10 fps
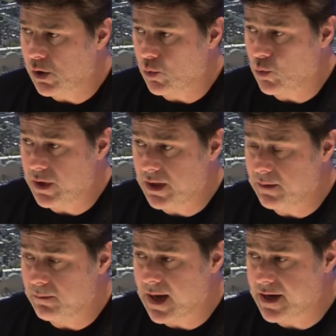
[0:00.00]

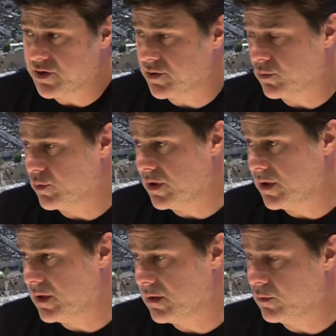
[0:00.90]
we manage or we
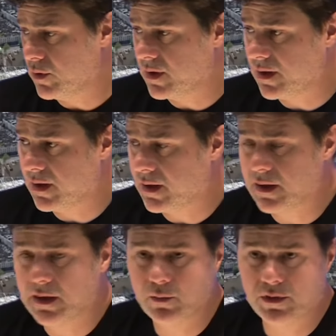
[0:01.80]
deal
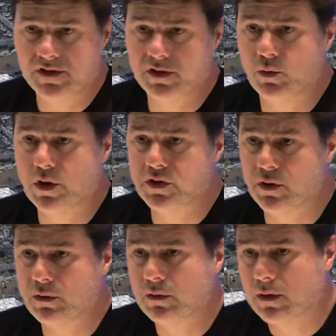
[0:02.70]
with the
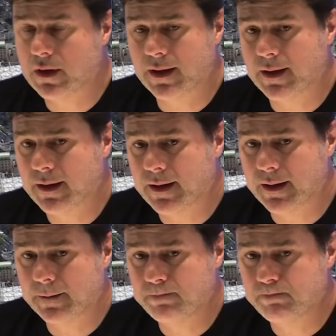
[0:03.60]
situation.
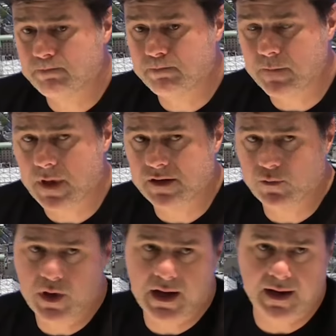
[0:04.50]
Yes,
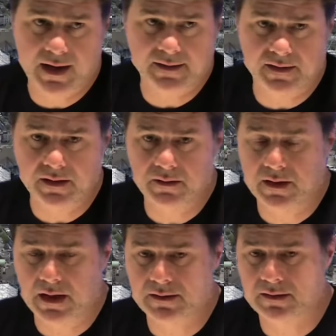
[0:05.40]
we are a team
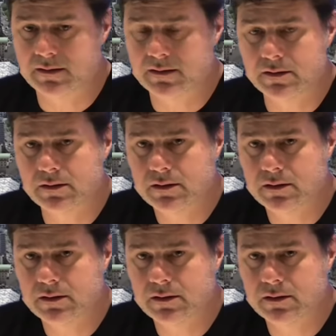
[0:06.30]
that